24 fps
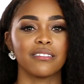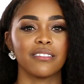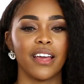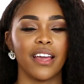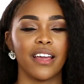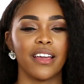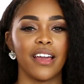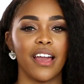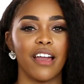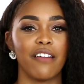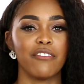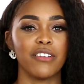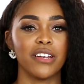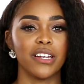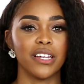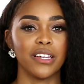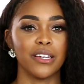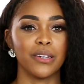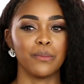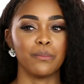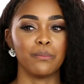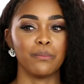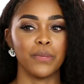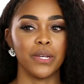Like having
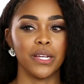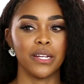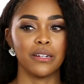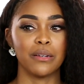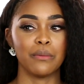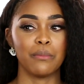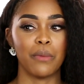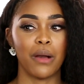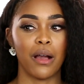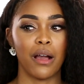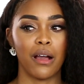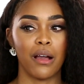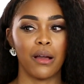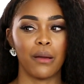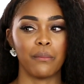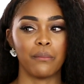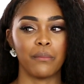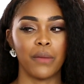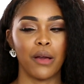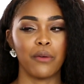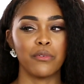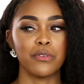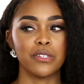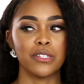him, being a mom.
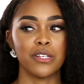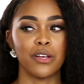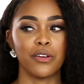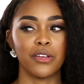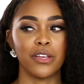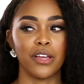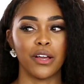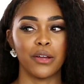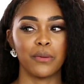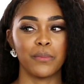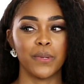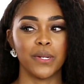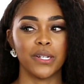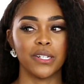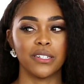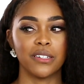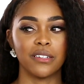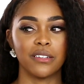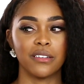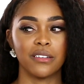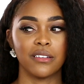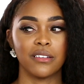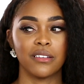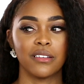I was so young, but
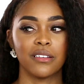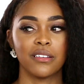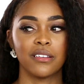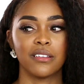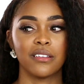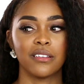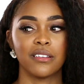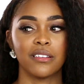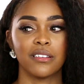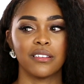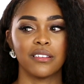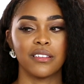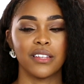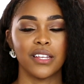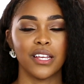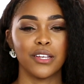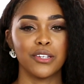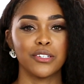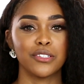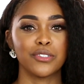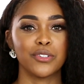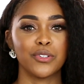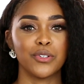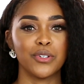it
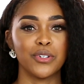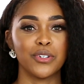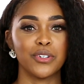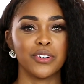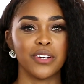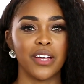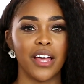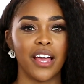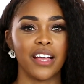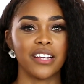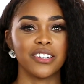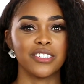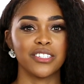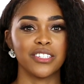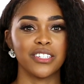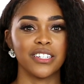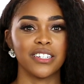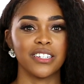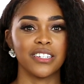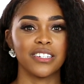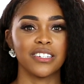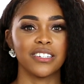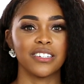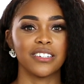was cool
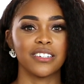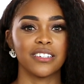actually.